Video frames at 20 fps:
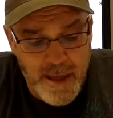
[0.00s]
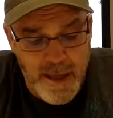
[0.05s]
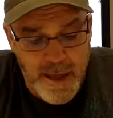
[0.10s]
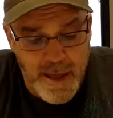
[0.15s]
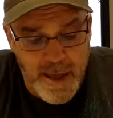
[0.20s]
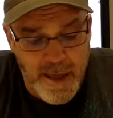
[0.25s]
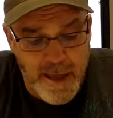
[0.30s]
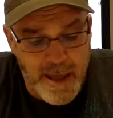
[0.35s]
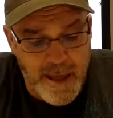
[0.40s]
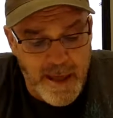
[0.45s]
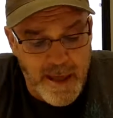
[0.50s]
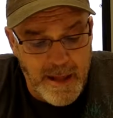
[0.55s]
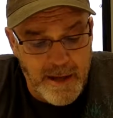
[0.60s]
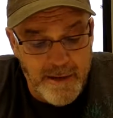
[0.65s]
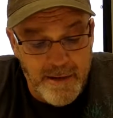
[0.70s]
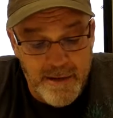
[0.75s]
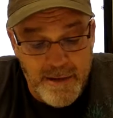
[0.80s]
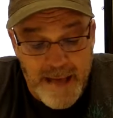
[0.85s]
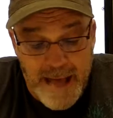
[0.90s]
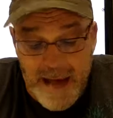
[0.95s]

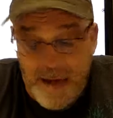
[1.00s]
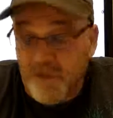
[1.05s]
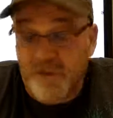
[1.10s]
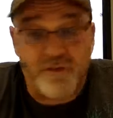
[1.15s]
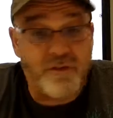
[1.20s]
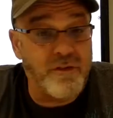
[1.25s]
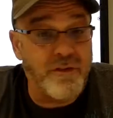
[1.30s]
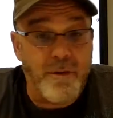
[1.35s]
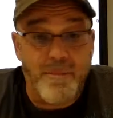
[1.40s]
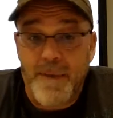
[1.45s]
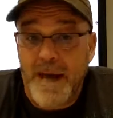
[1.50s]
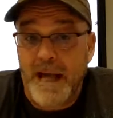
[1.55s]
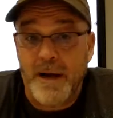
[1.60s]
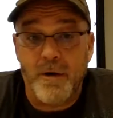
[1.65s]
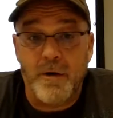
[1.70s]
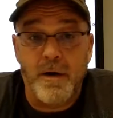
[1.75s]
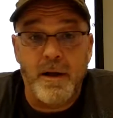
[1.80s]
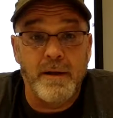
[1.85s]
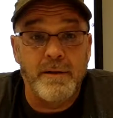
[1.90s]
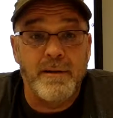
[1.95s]
And now it's just a
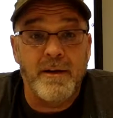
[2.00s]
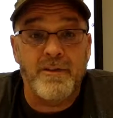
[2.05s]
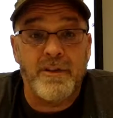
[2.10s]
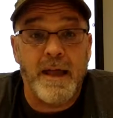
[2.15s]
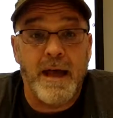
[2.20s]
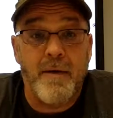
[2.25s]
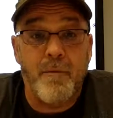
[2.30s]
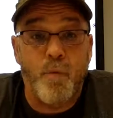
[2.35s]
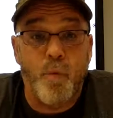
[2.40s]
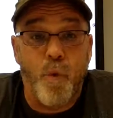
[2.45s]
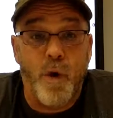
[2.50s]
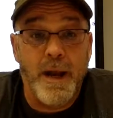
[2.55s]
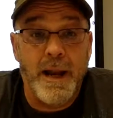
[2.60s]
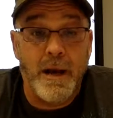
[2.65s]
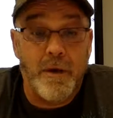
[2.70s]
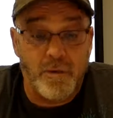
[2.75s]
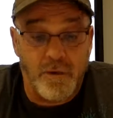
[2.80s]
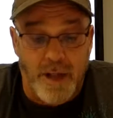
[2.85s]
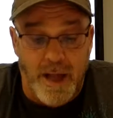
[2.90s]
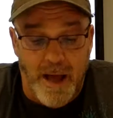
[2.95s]
matter, does it have one
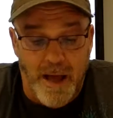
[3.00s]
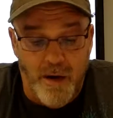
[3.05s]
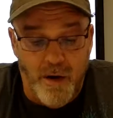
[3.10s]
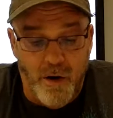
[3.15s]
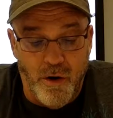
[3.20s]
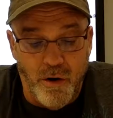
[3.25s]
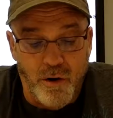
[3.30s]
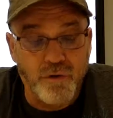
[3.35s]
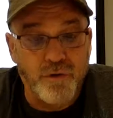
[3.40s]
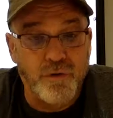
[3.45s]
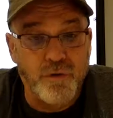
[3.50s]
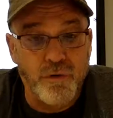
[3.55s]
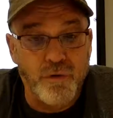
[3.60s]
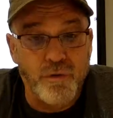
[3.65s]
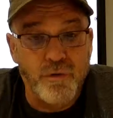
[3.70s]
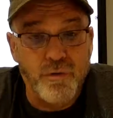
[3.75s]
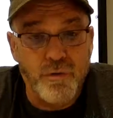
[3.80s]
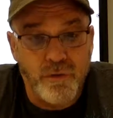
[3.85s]
outlier or two?